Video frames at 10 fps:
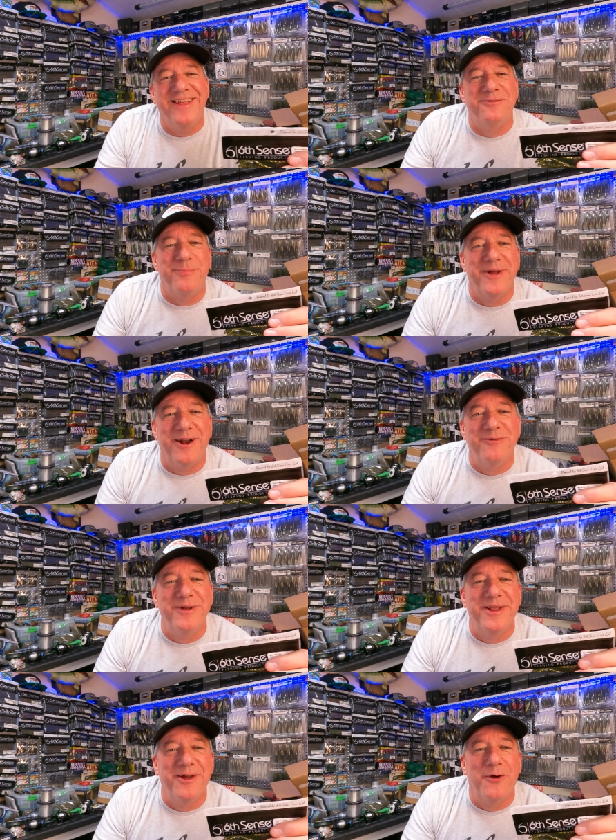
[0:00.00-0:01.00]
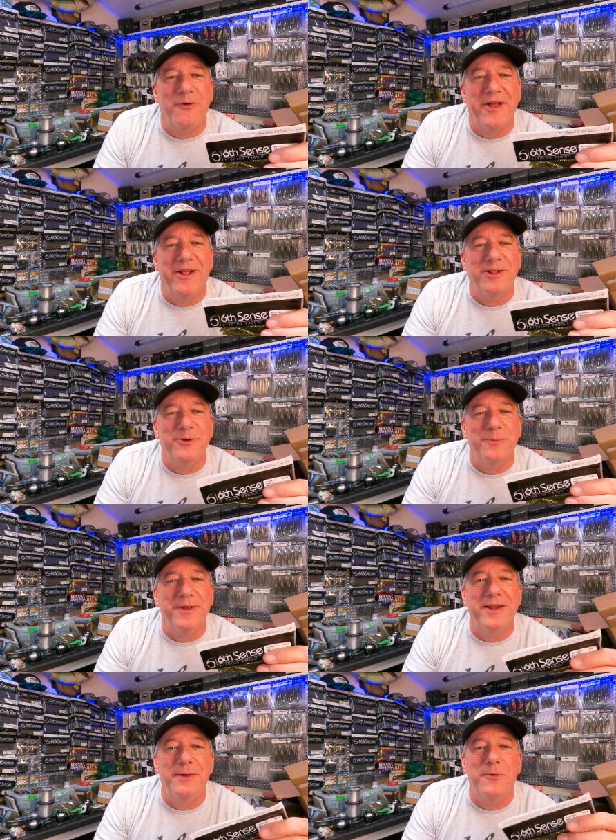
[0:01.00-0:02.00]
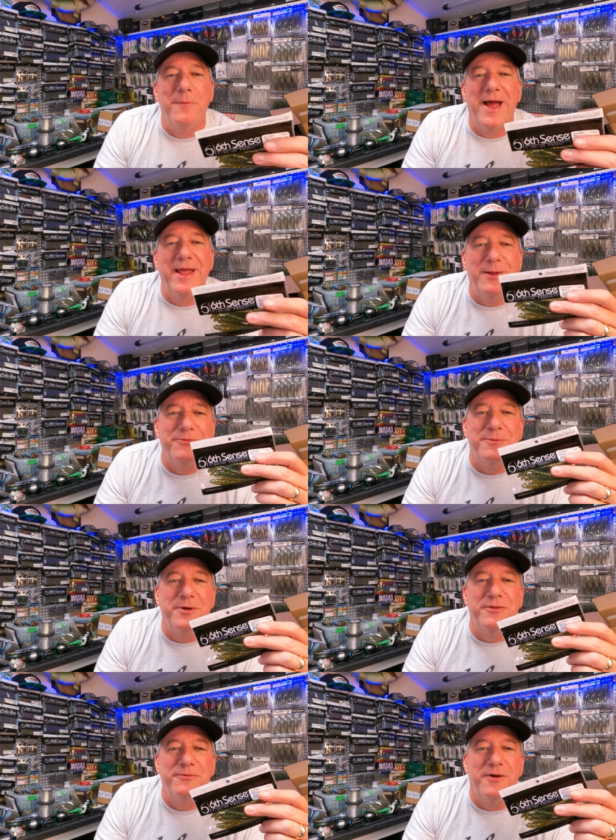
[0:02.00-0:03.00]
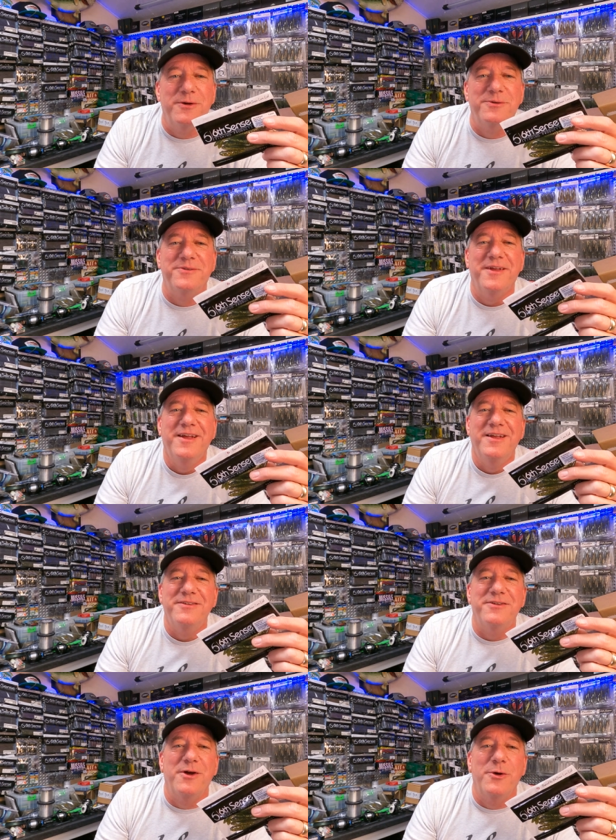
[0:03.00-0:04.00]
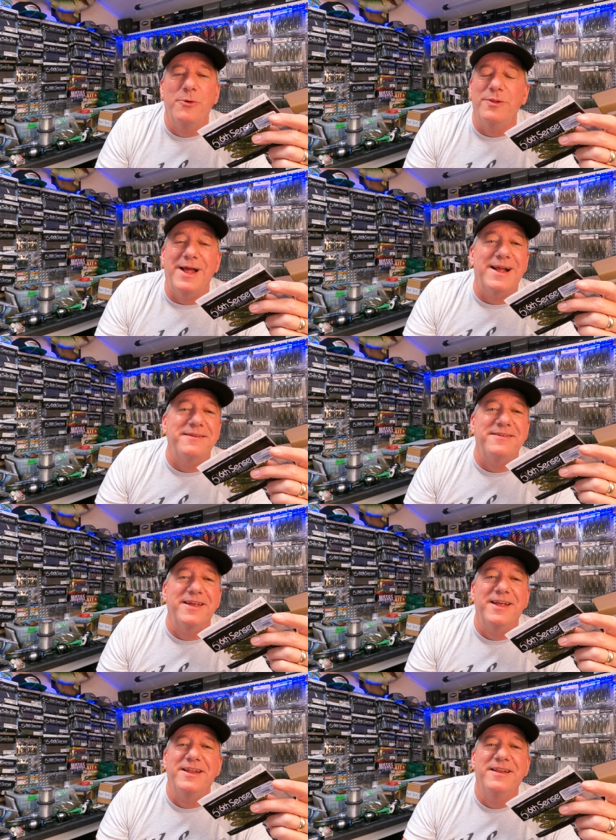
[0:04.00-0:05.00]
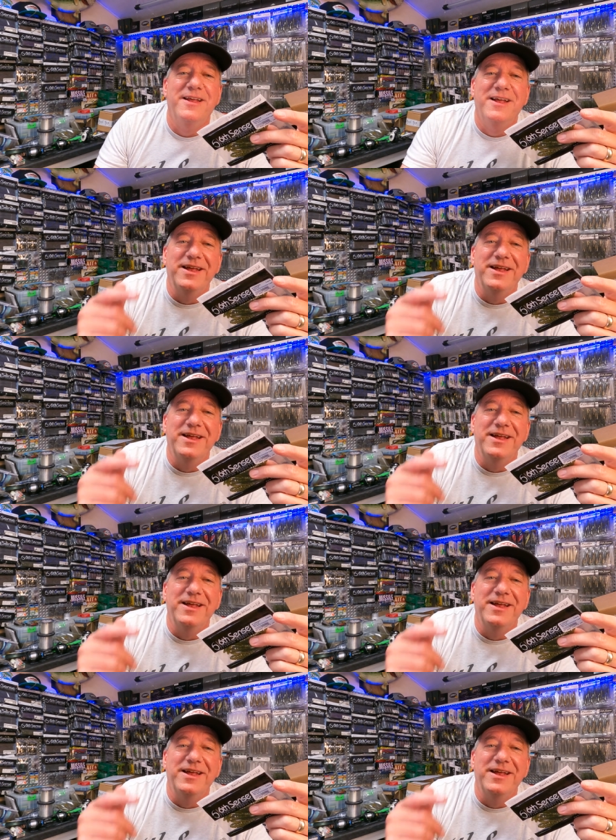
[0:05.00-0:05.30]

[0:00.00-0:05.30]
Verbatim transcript: they spread our video around a little bit and we might help some other folks. So like I said,